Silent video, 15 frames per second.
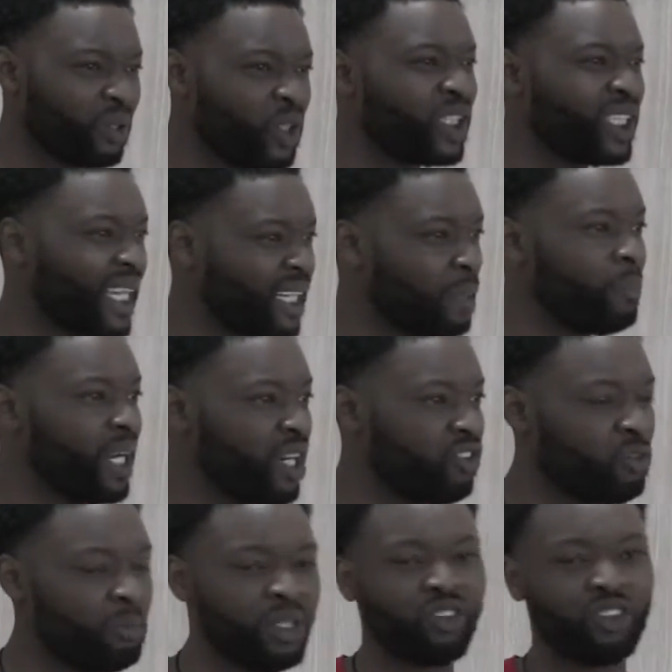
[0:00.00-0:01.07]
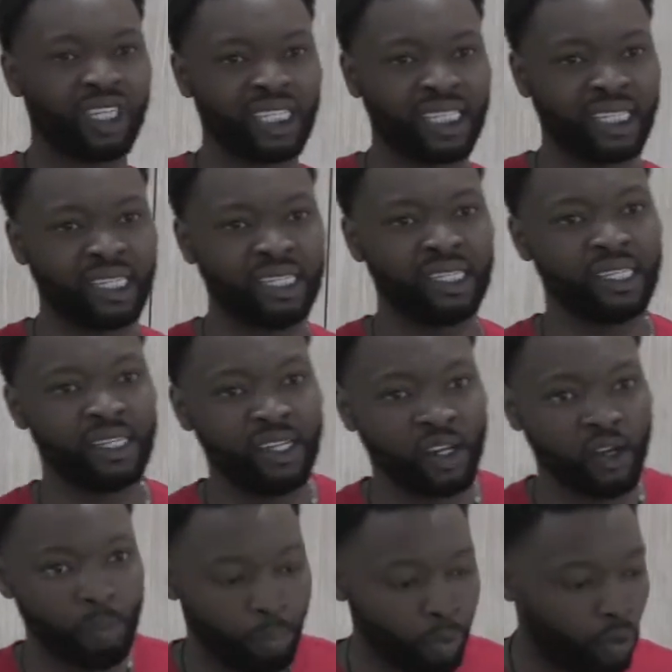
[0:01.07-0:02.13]
used to get the better of me, shall I say.
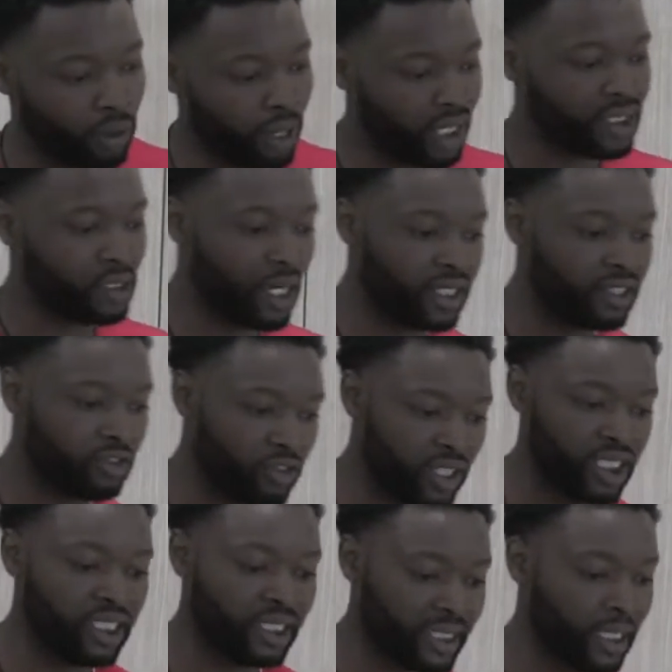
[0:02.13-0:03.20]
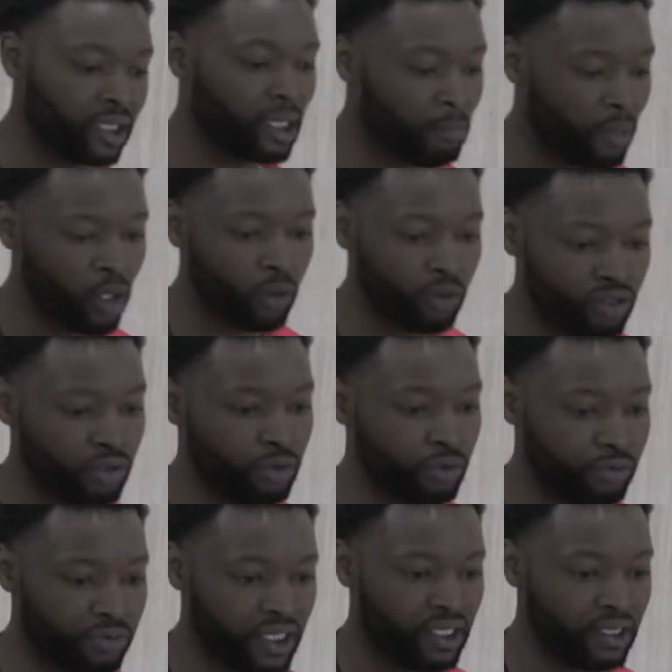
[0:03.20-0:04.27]
But I started to really stand on my own
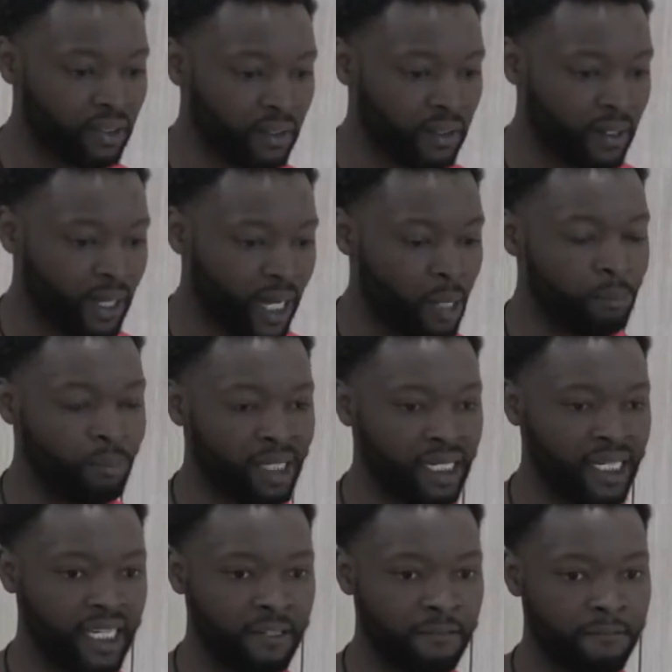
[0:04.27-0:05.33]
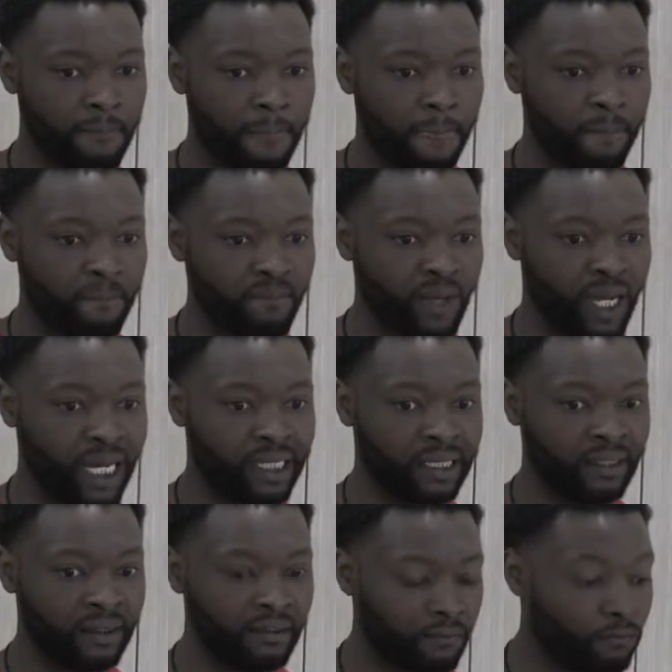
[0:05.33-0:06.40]
2 feet and believe.
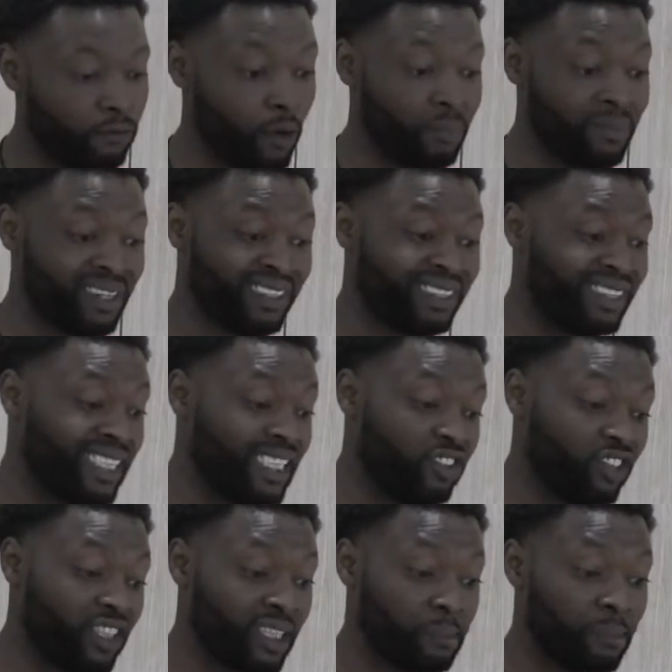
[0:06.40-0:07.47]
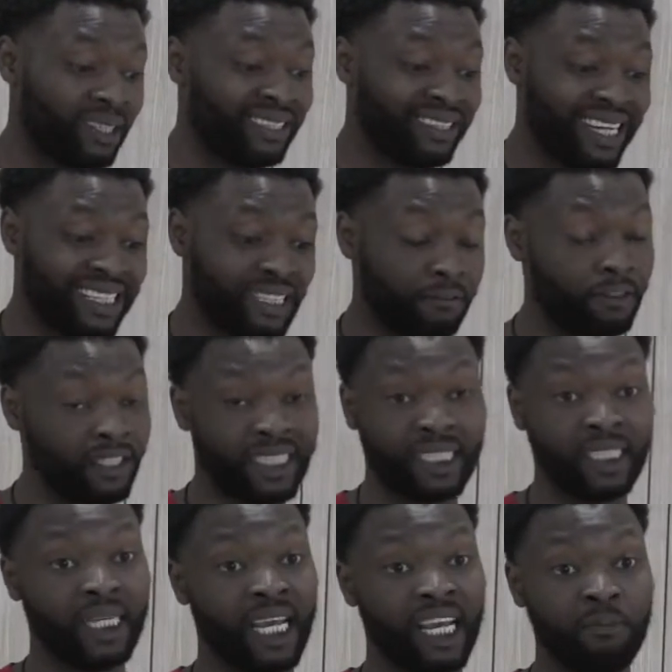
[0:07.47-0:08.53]
And from the teachings that my dad's friends
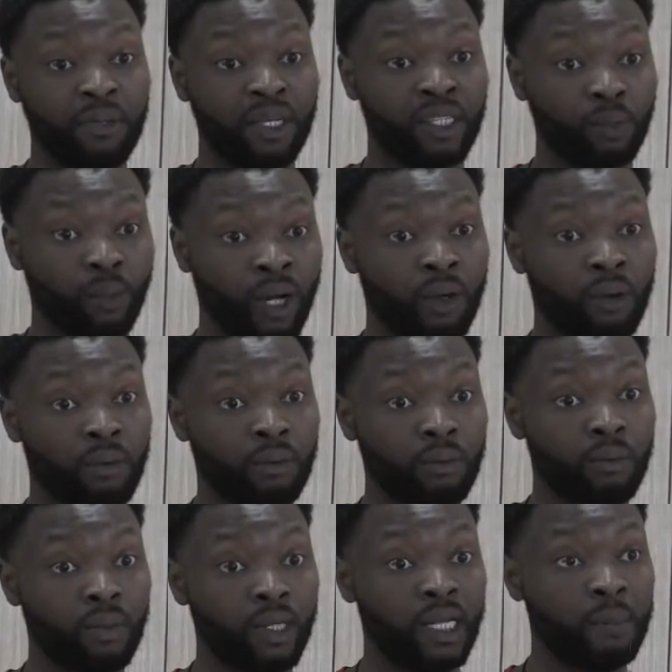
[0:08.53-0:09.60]
had gave me as well,